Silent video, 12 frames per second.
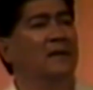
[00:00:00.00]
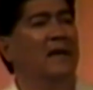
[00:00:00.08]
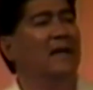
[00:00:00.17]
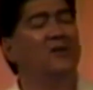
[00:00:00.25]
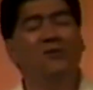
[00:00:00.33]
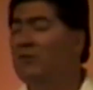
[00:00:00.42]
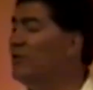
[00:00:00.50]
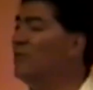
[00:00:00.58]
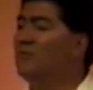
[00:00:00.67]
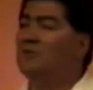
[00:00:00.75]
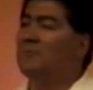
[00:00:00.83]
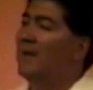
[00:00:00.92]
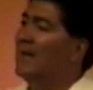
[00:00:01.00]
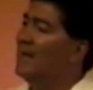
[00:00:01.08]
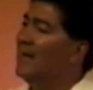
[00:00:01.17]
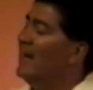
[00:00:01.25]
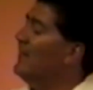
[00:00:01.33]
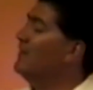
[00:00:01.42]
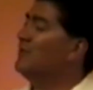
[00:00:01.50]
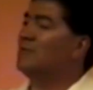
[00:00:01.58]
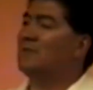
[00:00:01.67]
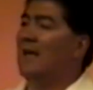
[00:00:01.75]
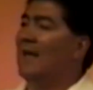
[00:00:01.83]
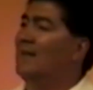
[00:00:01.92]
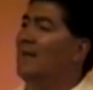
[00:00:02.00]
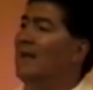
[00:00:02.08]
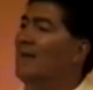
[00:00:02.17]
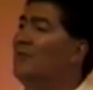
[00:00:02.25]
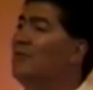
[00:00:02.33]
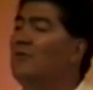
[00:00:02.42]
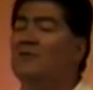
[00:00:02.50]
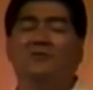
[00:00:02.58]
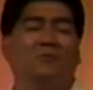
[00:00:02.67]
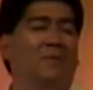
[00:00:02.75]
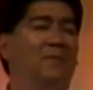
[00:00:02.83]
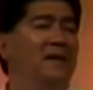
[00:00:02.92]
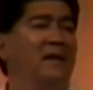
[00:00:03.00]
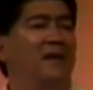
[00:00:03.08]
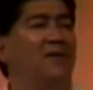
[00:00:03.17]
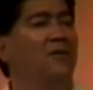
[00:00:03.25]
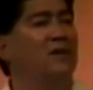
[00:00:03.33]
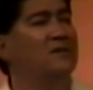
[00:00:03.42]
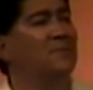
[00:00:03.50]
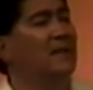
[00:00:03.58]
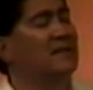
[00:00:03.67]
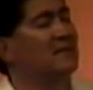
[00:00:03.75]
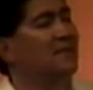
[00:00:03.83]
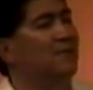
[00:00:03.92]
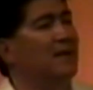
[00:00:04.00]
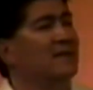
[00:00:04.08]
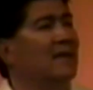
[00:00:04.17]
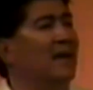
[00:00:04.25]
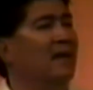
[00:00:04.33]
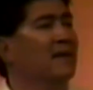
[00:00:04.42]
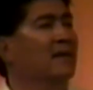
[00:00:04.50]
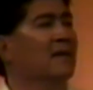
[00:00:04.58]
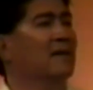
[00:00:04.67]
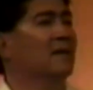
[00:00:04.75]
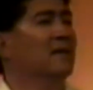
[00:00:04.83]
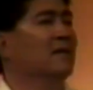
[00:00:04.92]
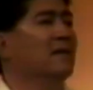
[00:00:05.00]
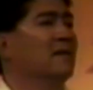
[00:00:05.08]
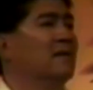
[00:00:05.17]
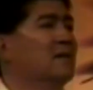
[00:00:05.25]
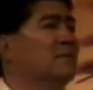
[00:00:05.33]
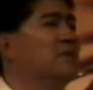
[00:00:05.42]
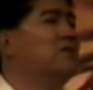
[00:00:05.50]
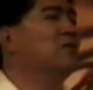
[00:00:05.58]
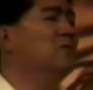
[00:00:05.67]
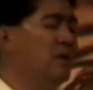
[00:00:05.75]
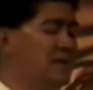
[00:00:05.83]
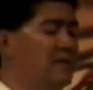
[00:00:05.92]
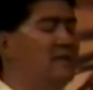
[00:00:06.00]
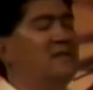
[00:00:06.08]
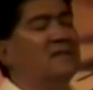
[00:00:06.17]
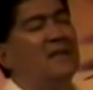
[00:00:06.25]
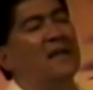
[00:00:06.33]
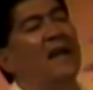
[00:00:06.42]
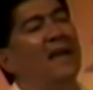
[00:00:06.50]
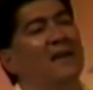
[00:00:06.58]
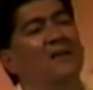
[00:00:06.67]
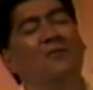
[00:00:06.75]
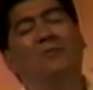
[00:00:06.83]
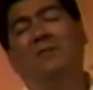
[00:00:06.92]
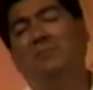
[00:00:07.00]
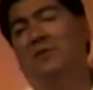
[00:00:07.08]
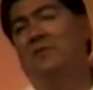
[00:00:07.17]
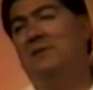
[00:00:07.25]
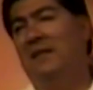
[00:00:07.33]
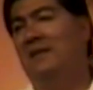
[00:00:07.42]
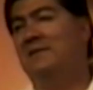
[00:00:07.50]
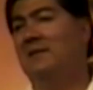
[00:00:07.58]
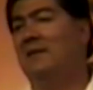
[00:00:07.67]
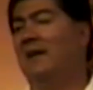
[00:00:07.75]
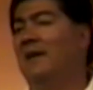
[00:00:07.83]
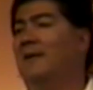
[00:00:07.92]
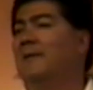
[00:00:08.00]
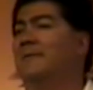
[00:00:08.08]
And you use men, I understand that, and you use women to encourage me and stuff like that. But you know what, Jesus, can I interrupt your day today?